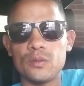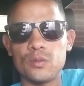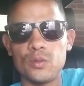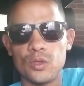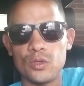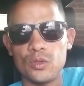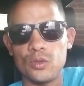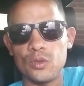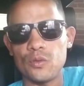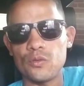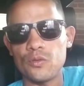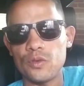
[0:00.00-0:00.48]

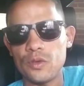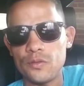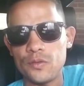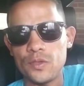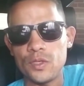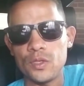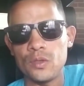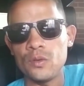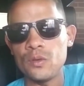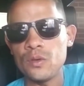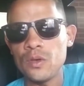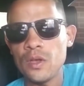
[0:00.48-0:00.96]
we'll do a
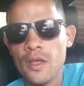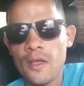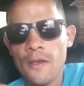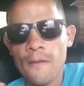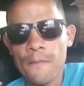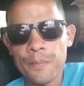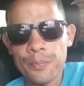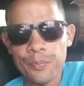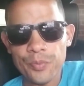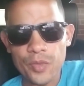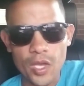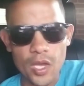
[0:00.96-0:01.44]
review
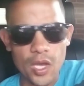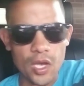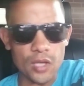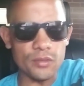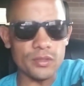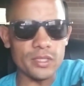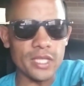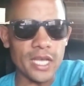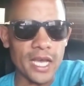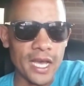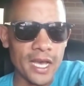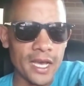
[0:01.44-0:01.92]

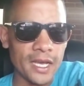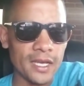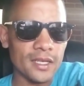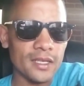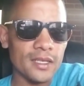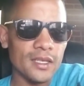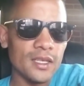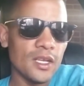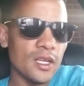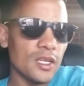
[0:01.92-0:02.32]
on that.